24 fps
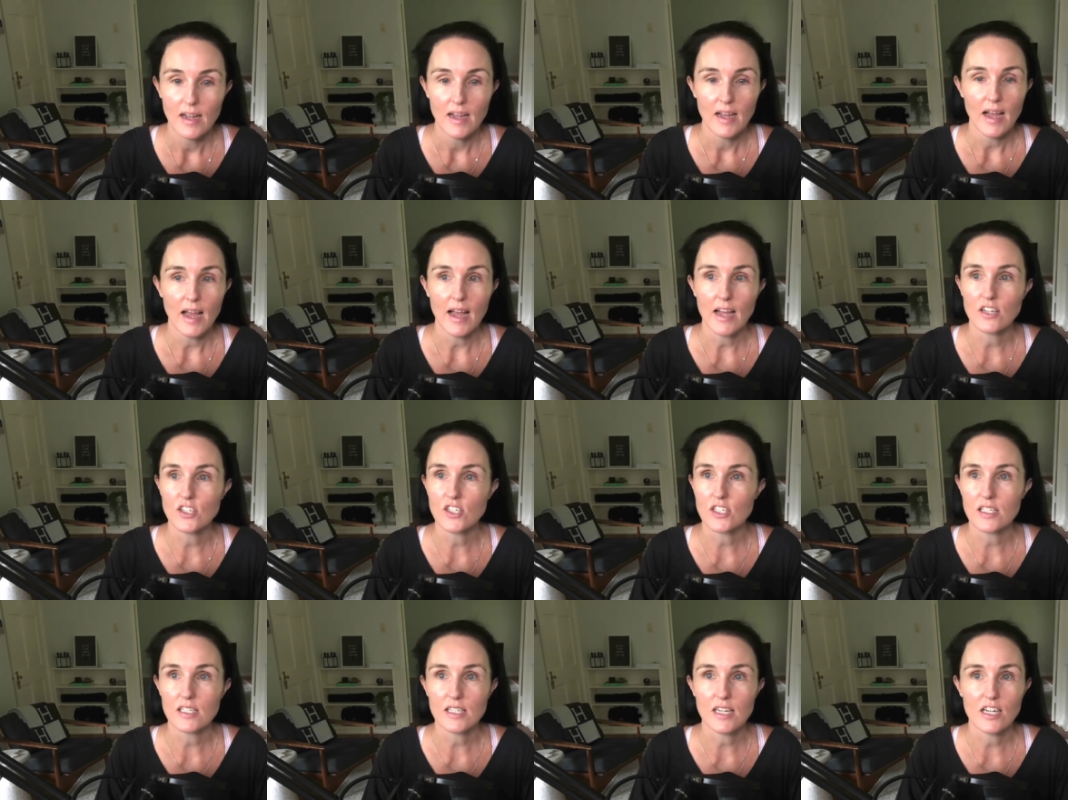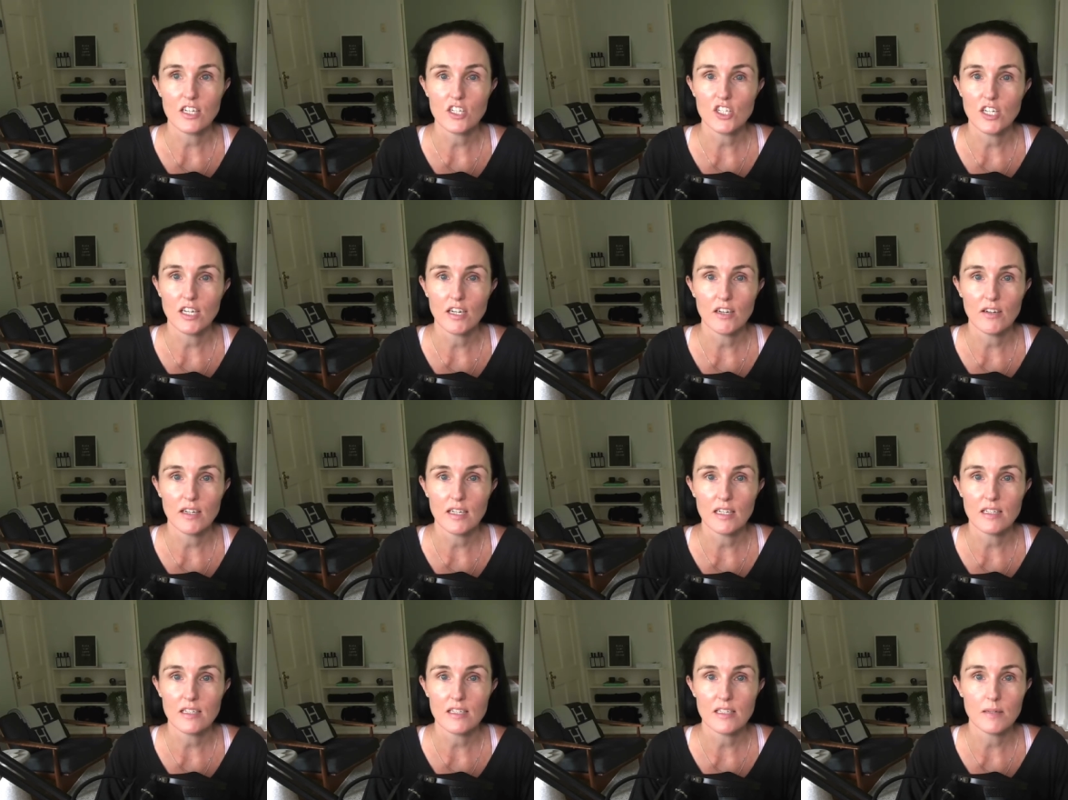and just start
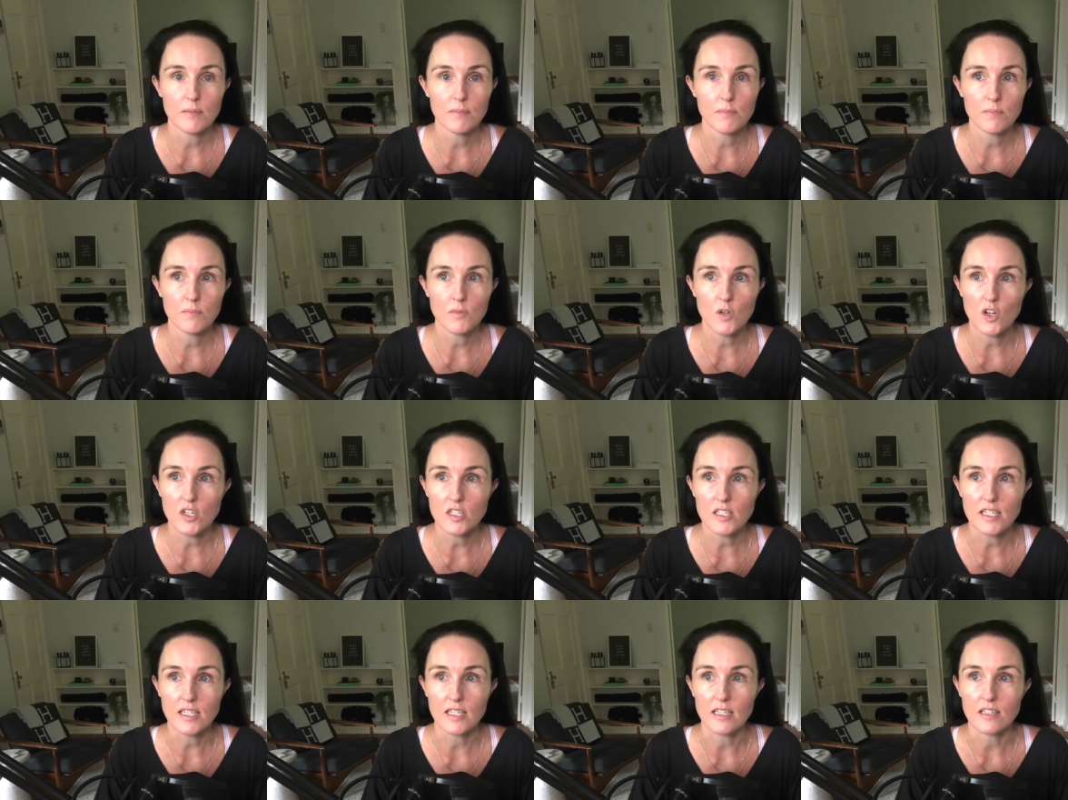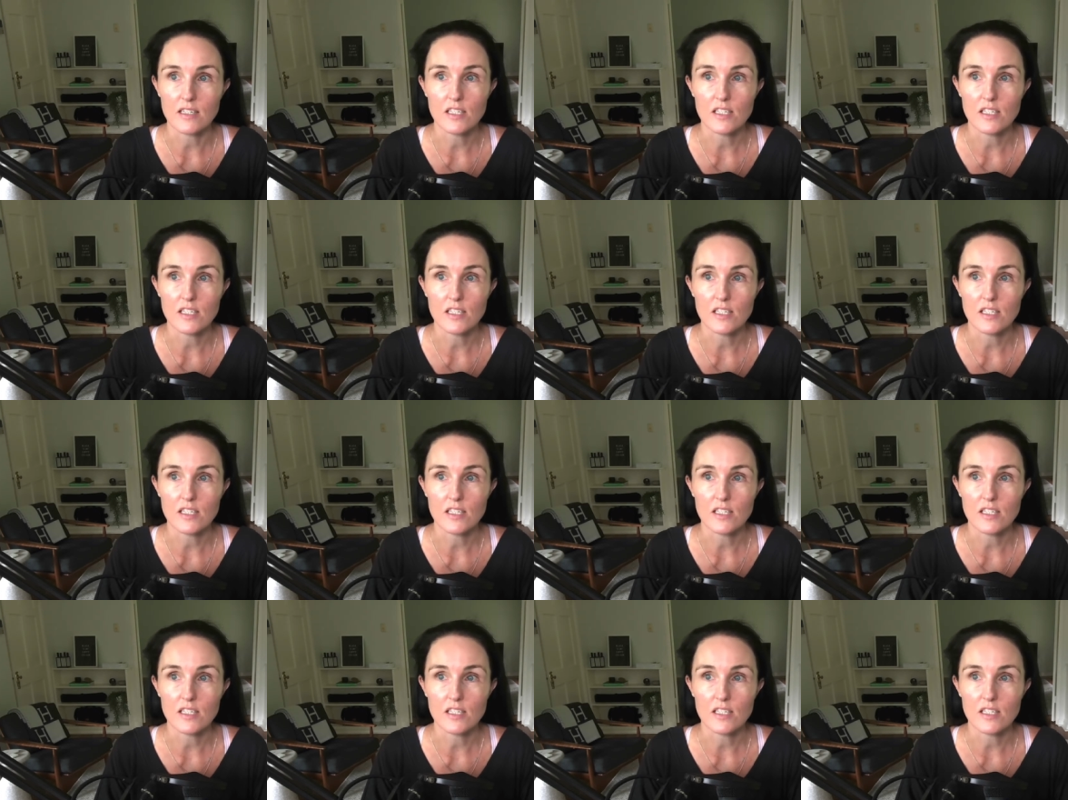sharing some content.